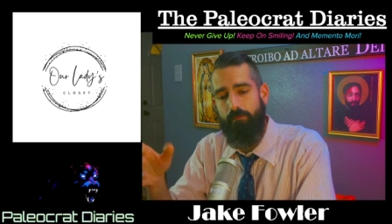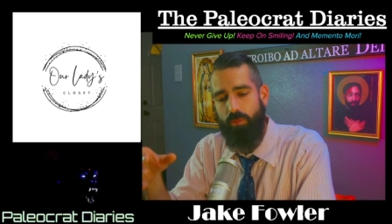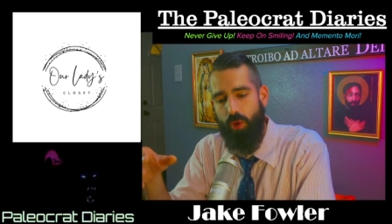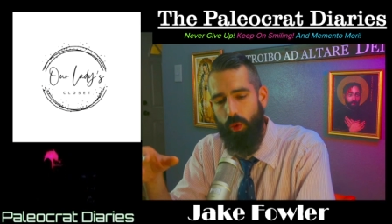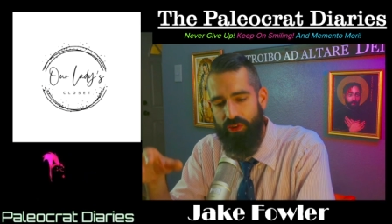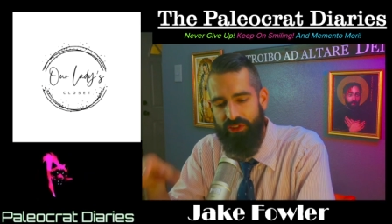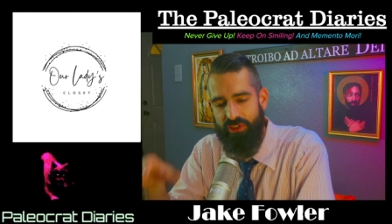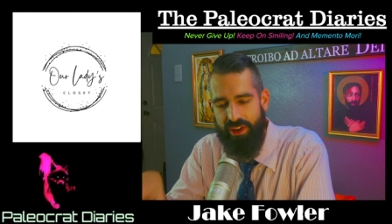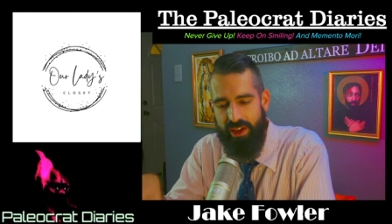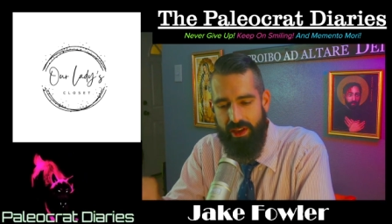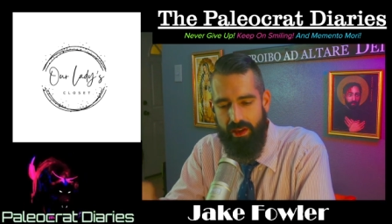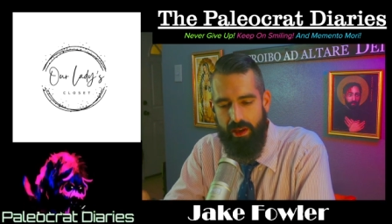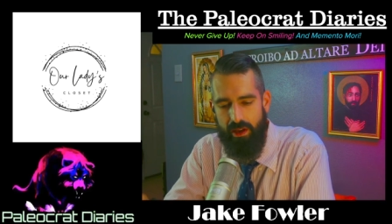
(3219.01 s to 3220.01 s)
We're
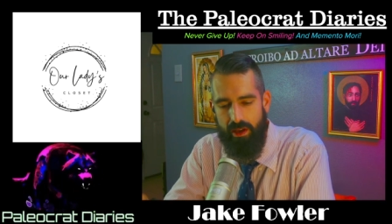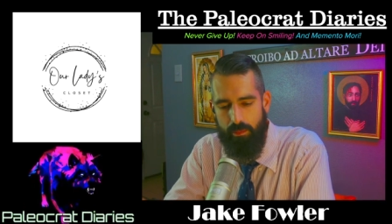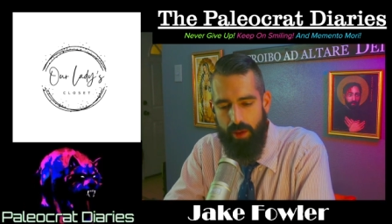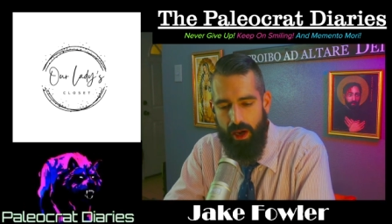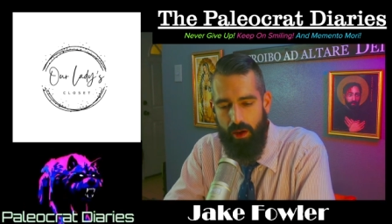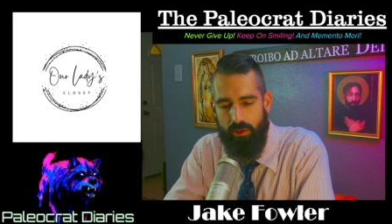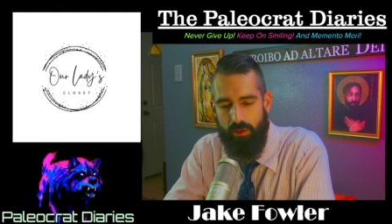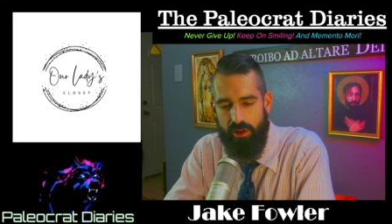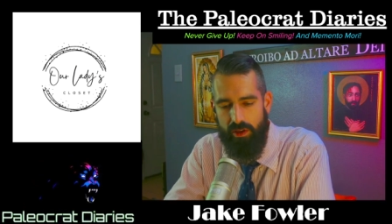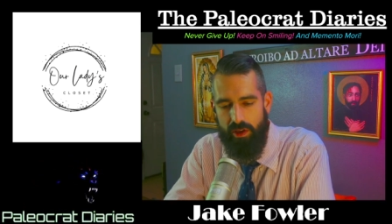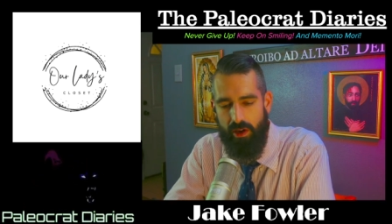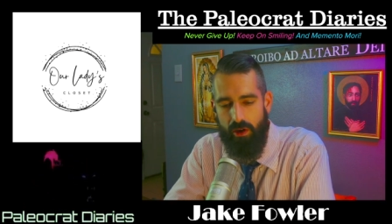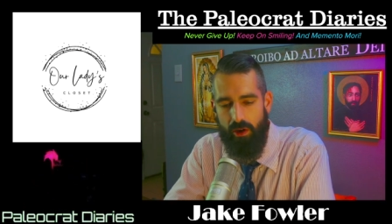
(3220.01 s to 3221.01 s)
sitting in about the
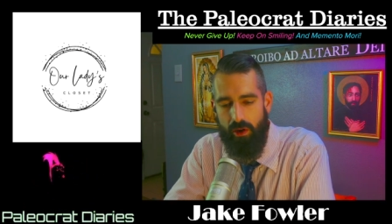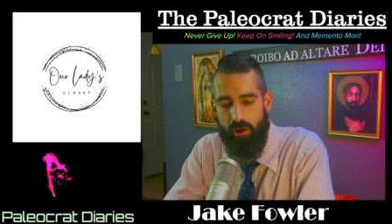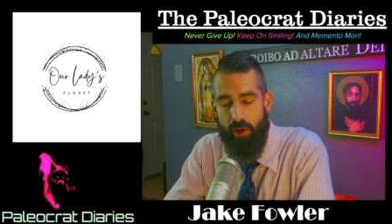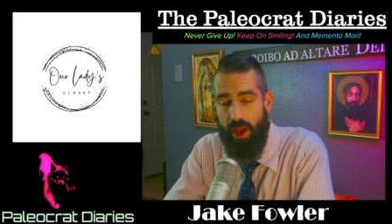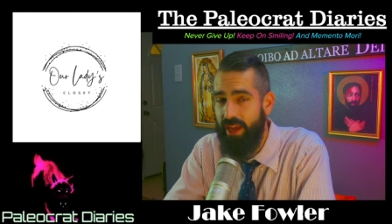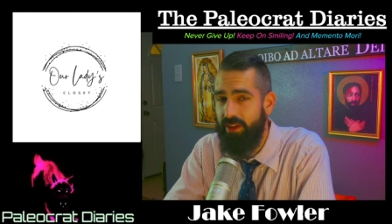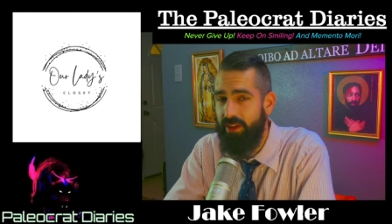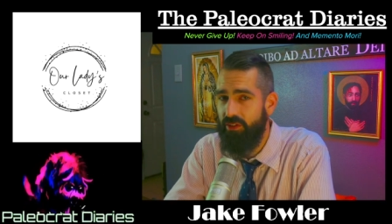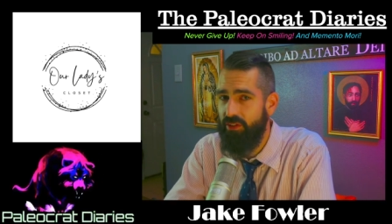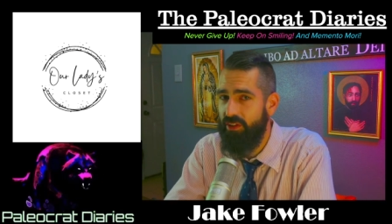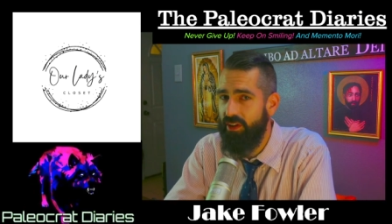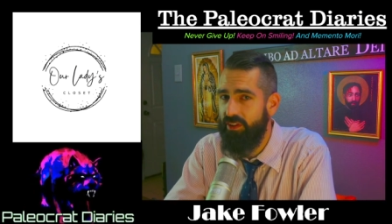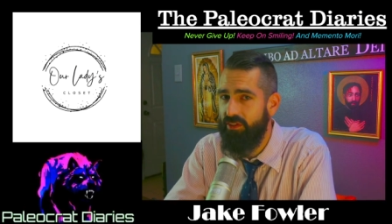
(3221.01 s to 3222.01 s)
year
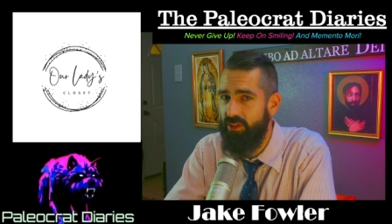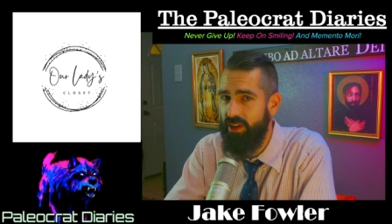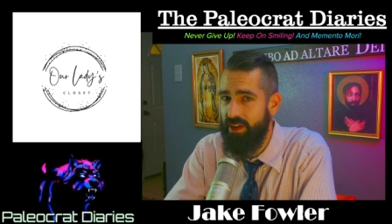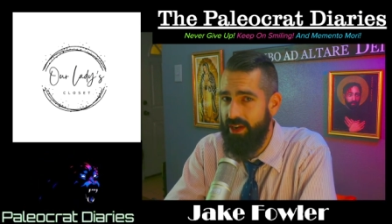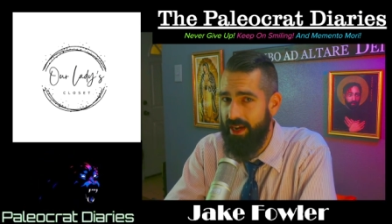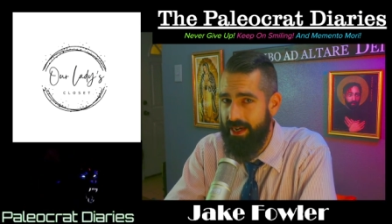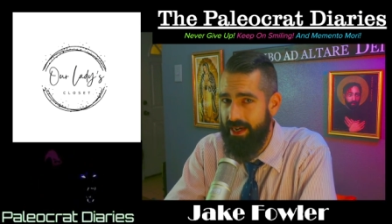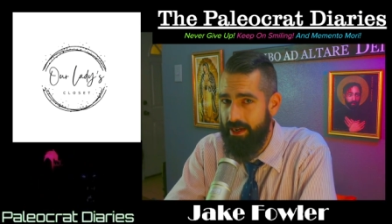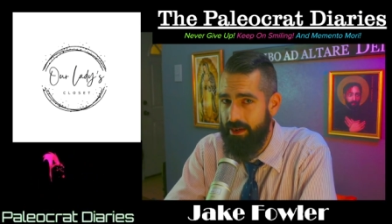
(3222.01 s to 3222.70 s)
869,